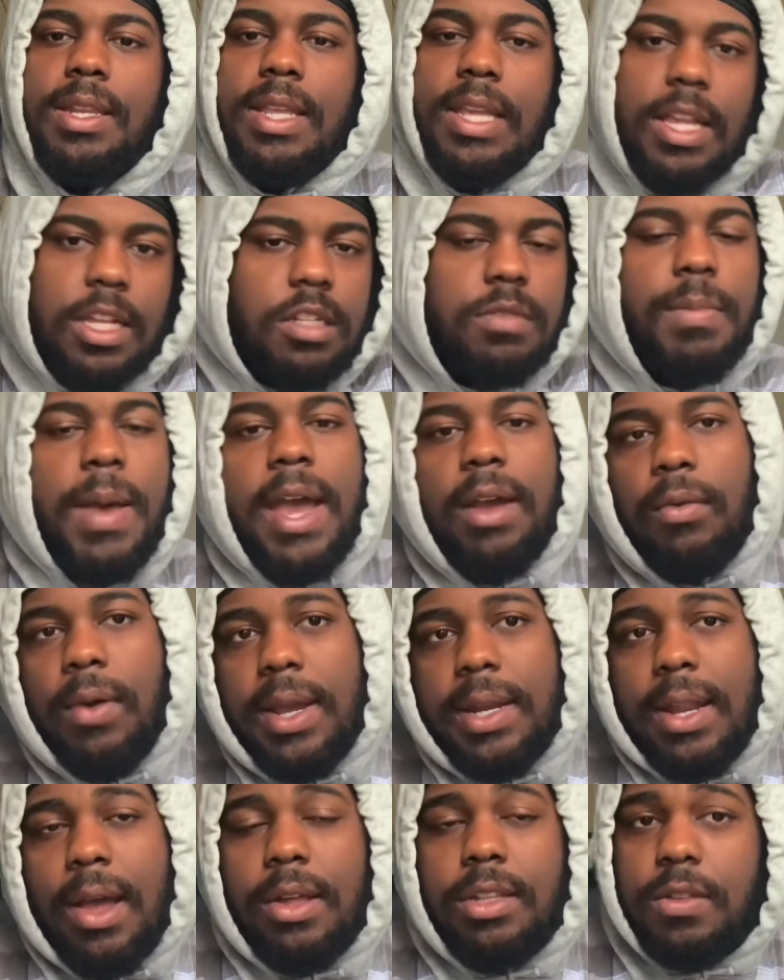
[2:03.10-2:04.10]
he is back
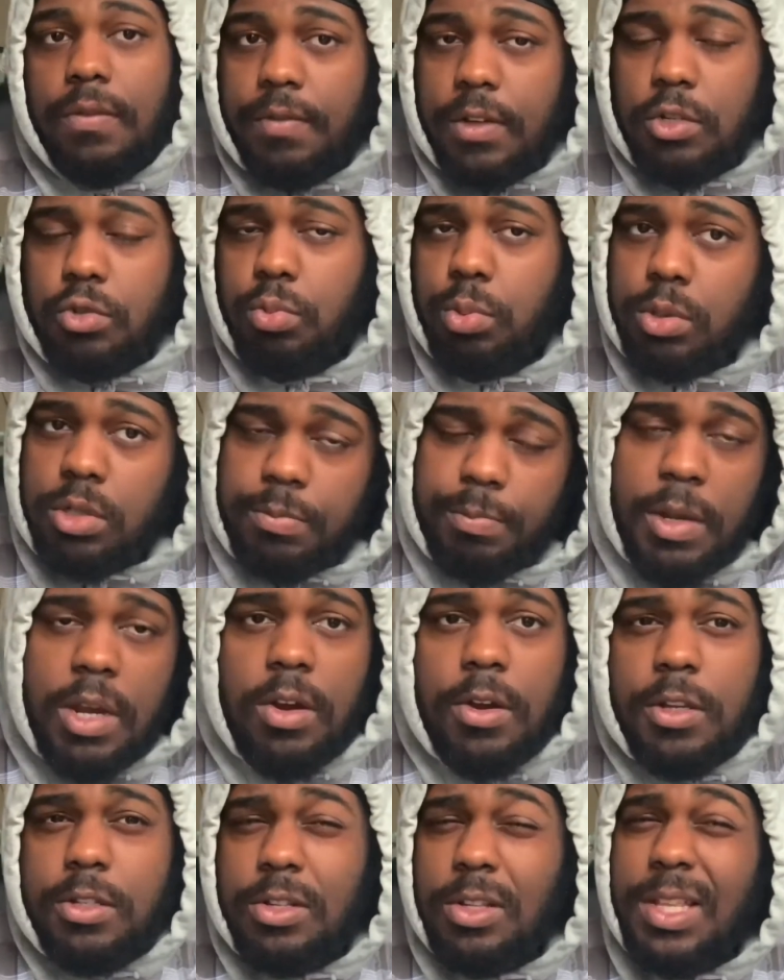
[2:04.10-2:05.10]
right now as a vengeful
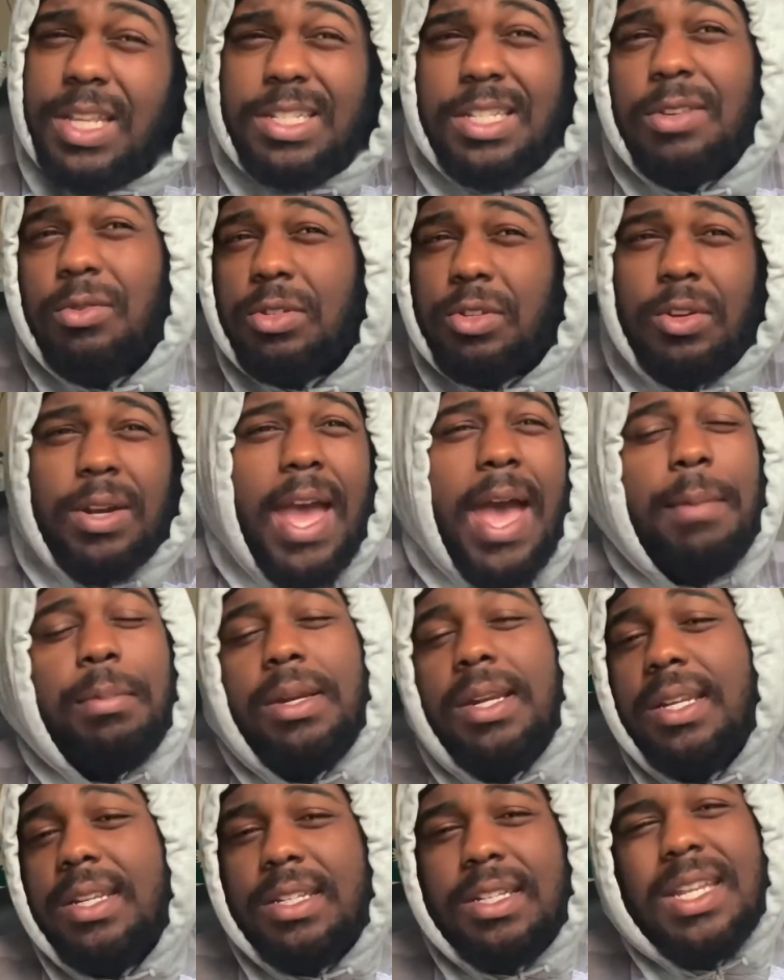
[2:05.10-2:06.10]
spirit. So let's see what's going to
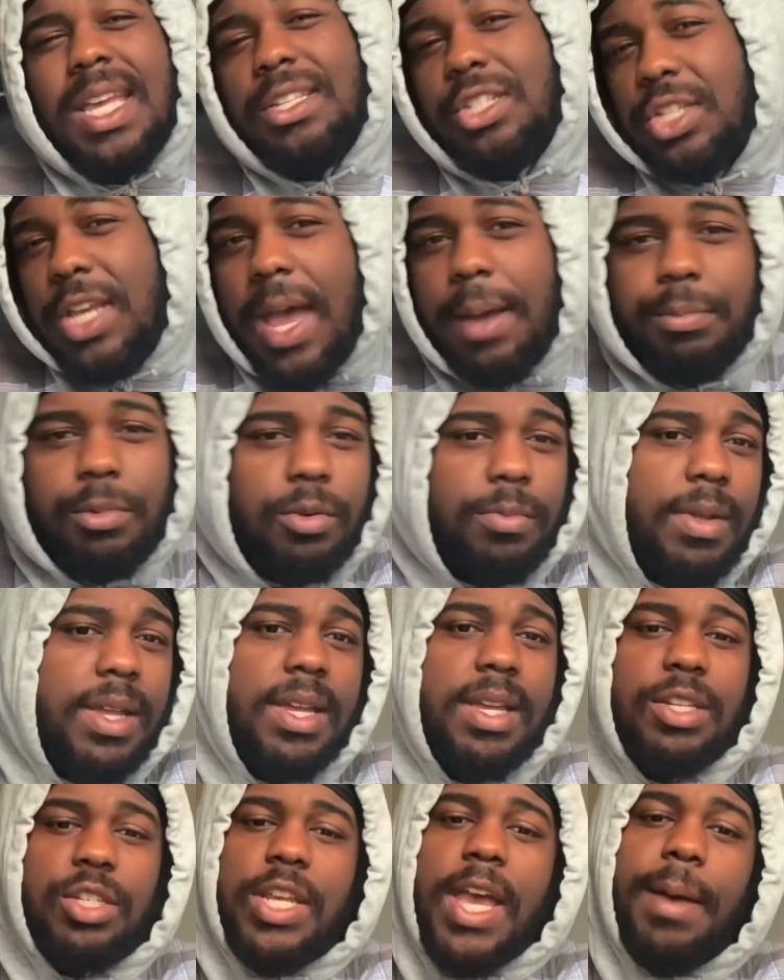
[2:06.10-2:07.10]
happen in this next chapter,
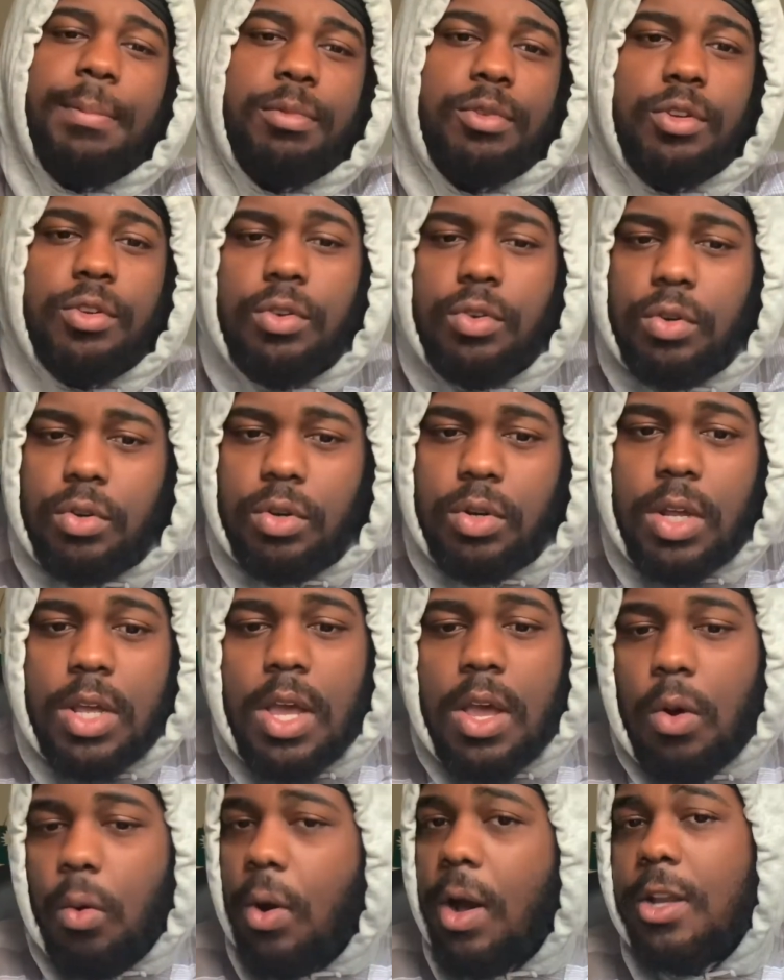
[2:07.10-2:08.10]
man. Chapter
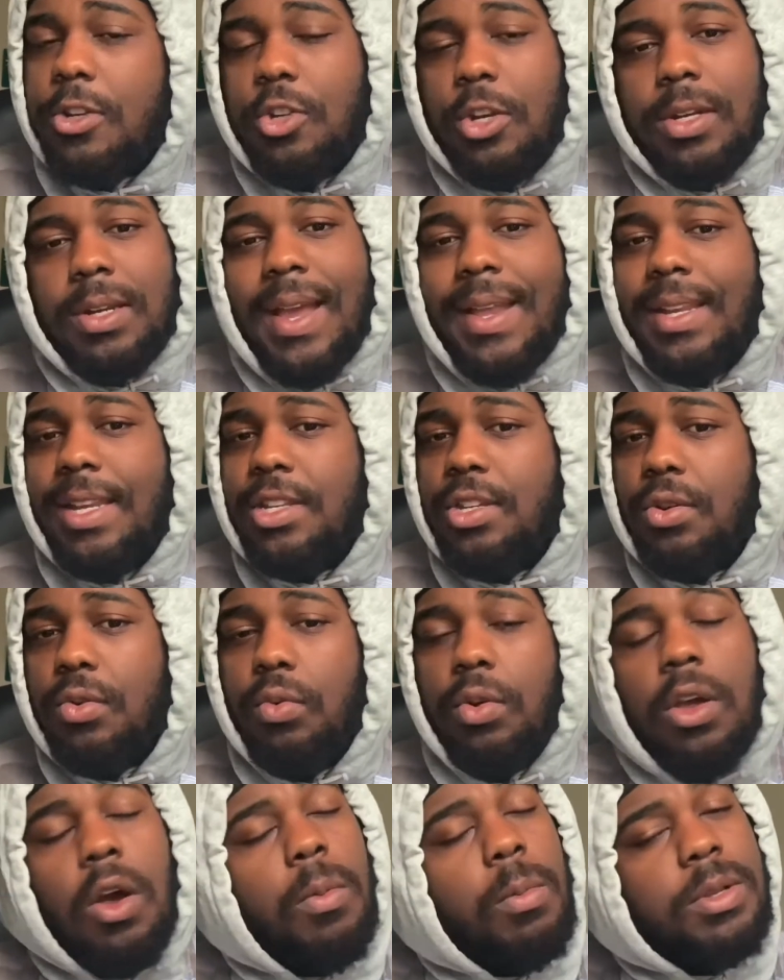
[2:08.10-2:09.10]
192.
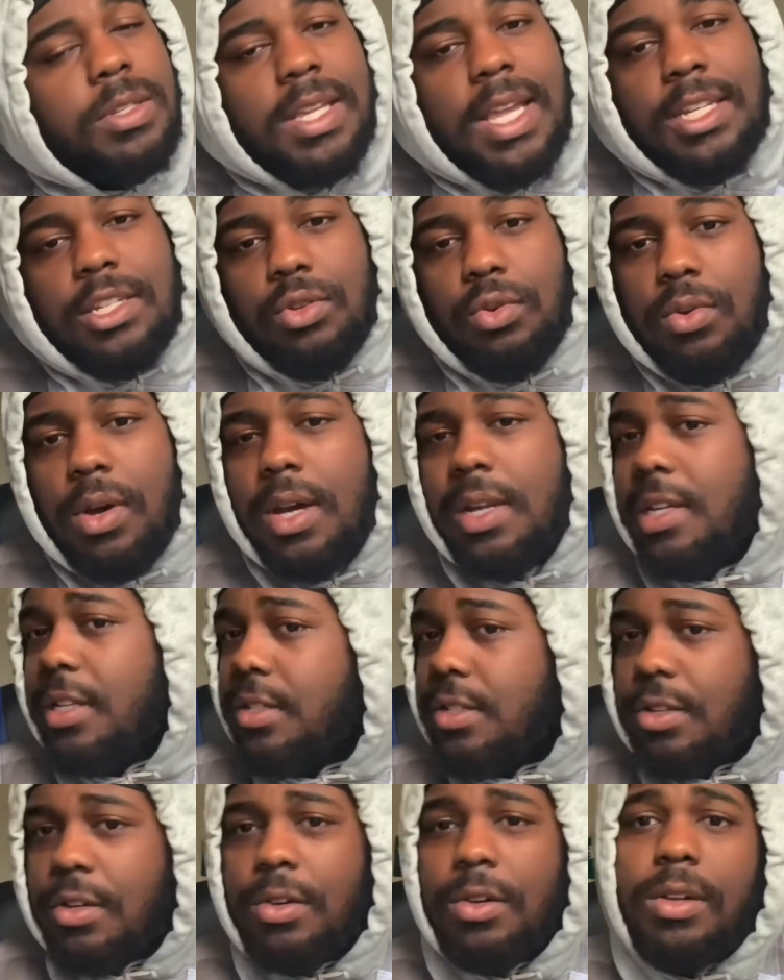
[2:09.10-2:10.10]
We almost at 200.
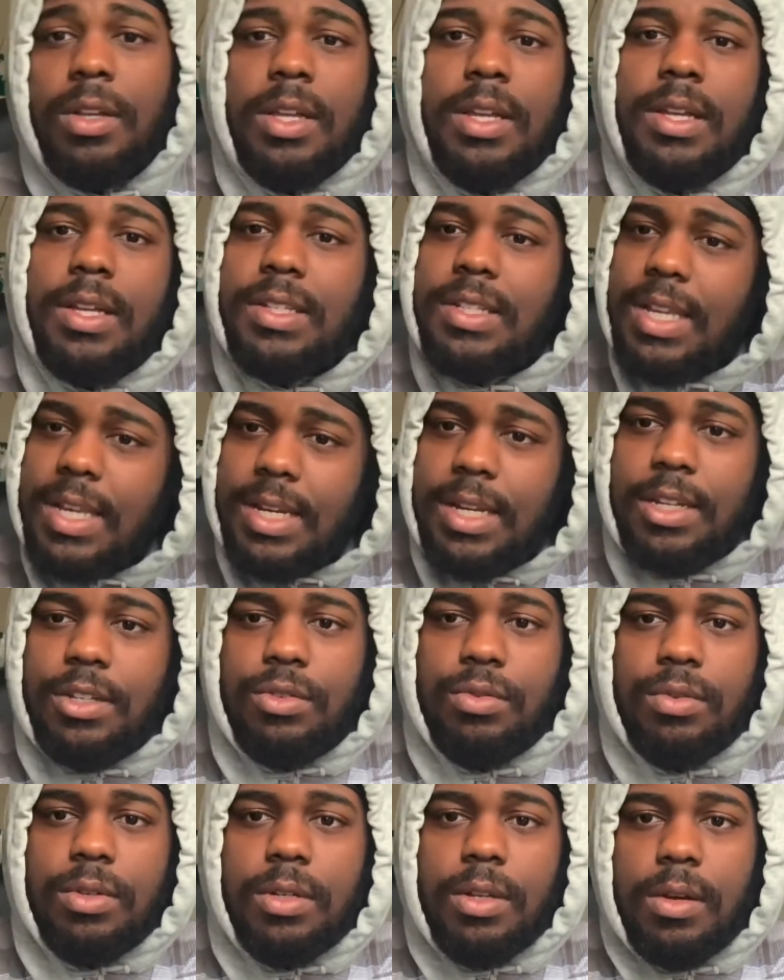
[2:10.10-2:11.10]
So let's get
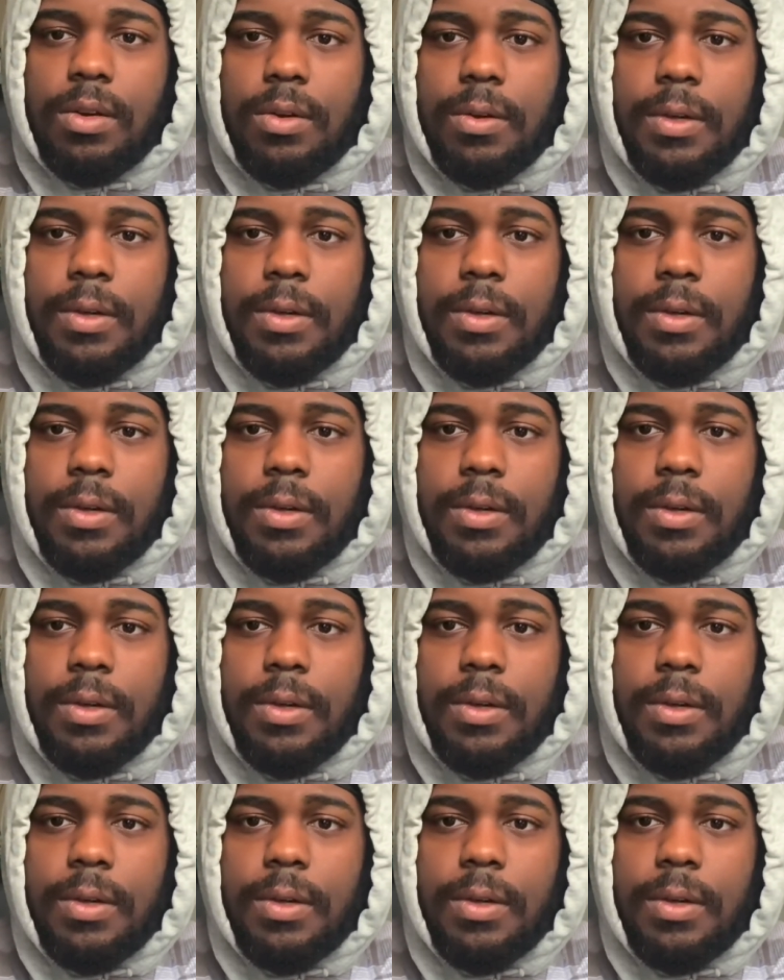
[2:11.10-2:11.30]
into it, though.